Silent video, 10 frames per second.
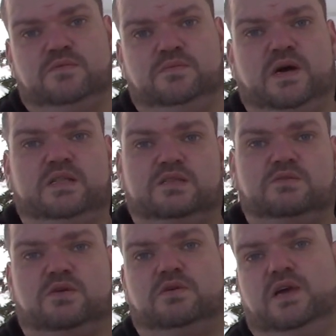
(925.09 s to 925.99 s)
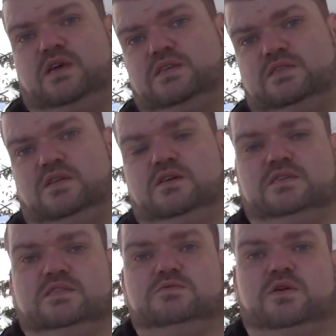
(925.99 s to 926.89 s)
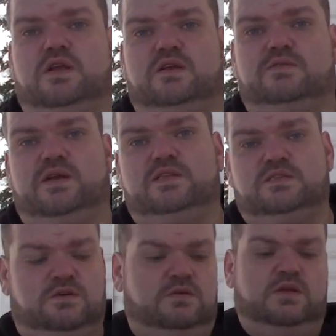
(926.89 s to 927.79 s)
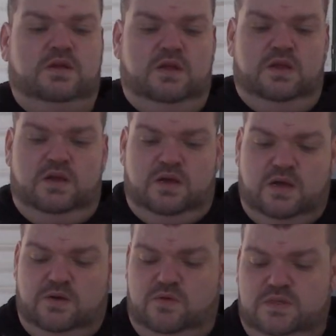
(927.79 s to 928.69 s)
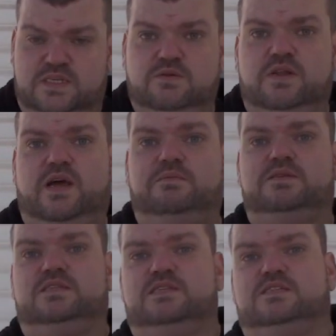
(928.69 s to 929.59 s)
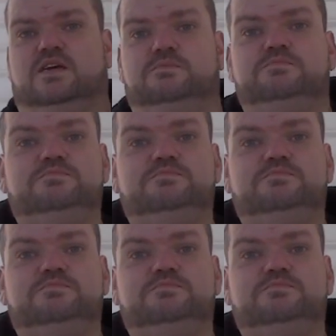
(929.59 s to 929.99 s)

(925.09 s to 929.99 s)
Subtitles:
But we're okay as long as it's working, right? So we'll see what happens this time.